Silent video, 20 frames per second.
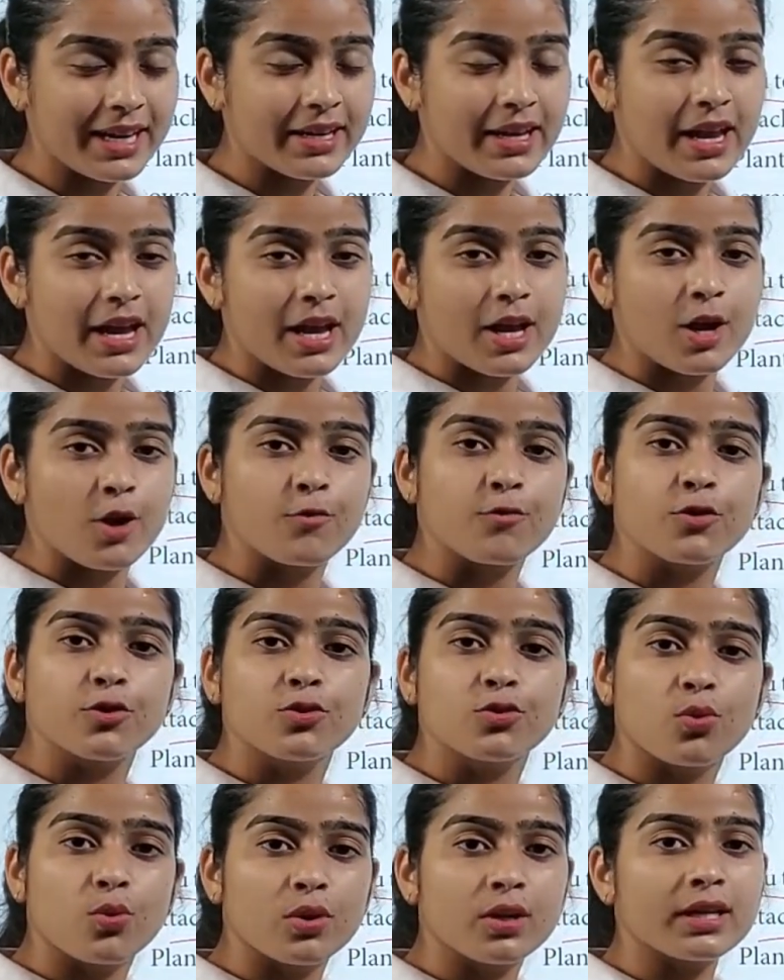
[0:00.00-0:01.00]
If you
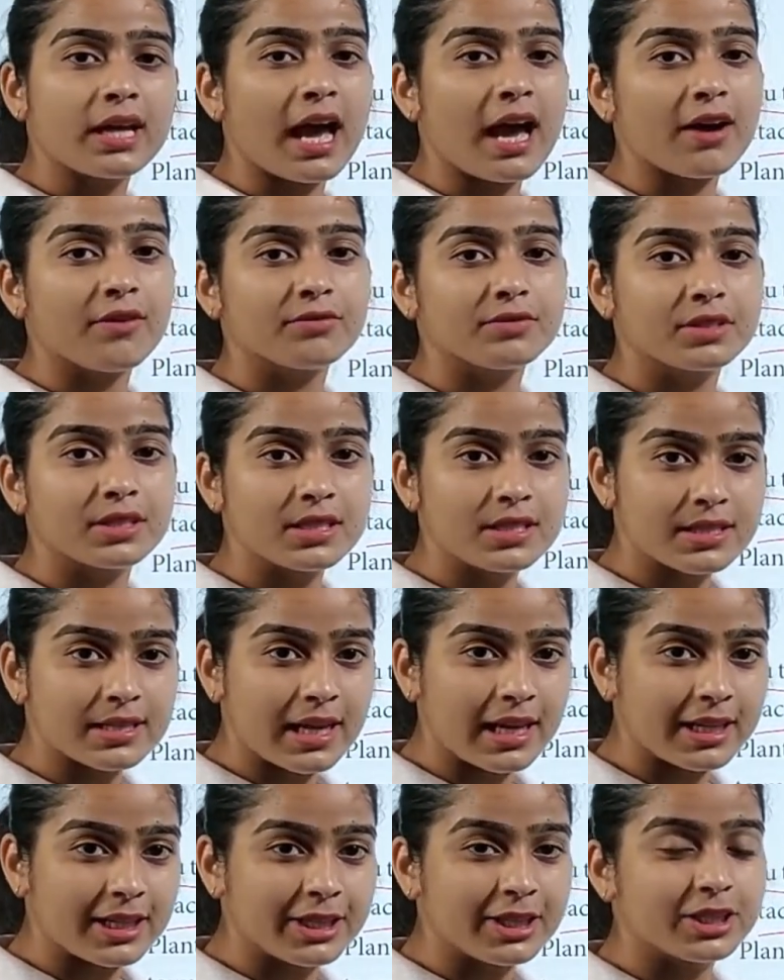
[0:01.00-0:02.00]
don't have this
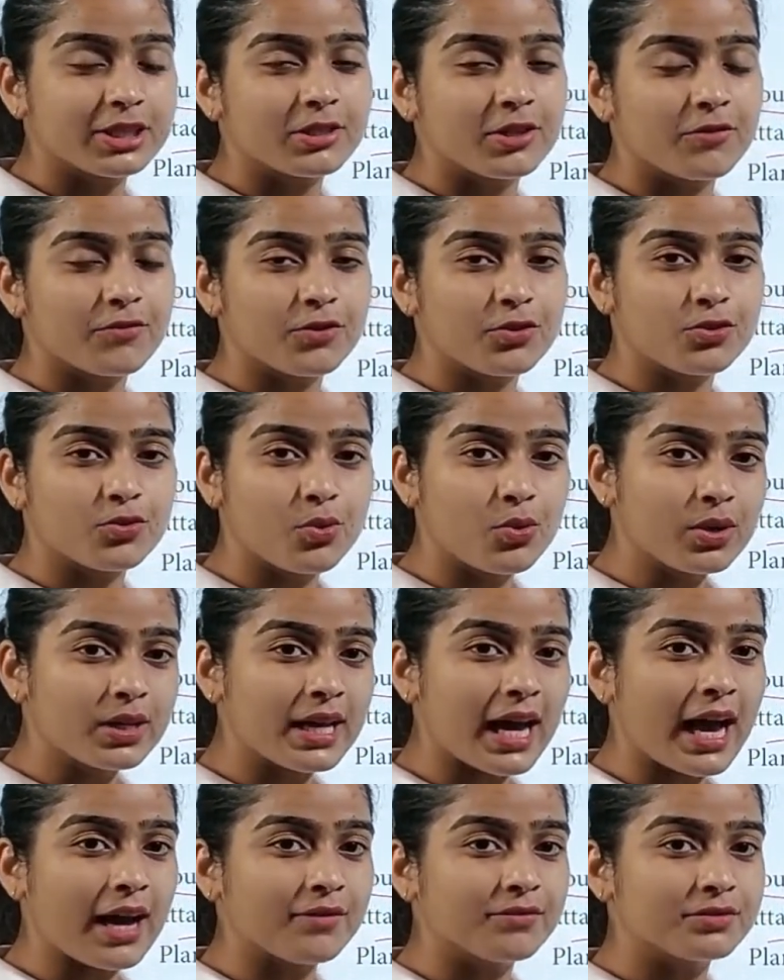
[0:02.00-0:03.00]
talent, if you don't
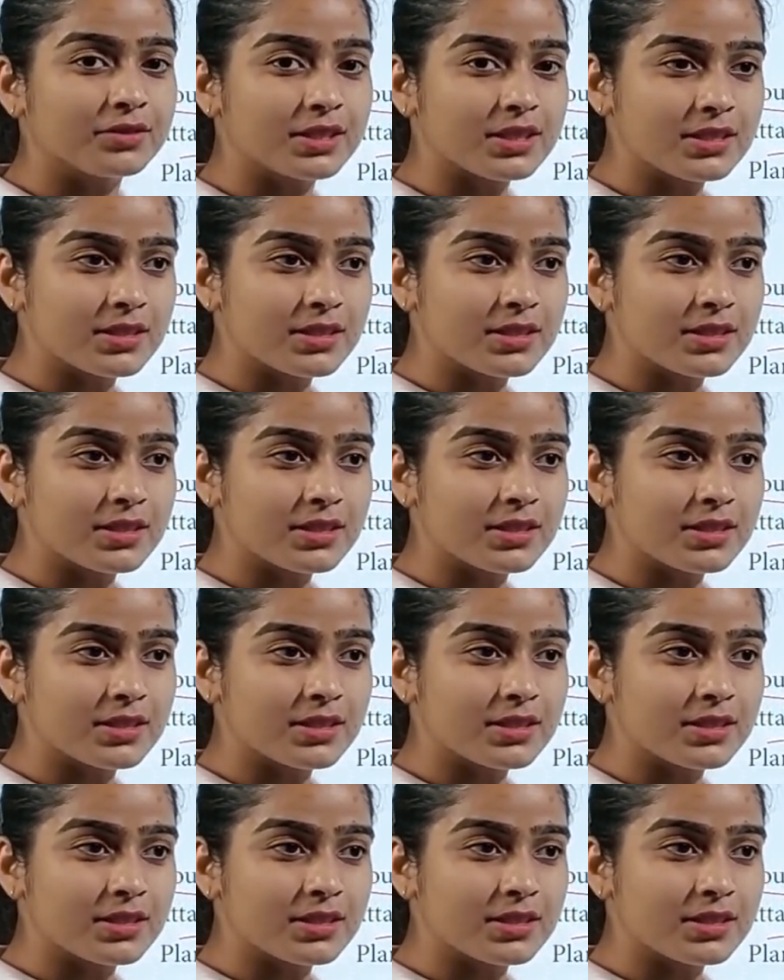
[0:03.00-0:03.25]
have this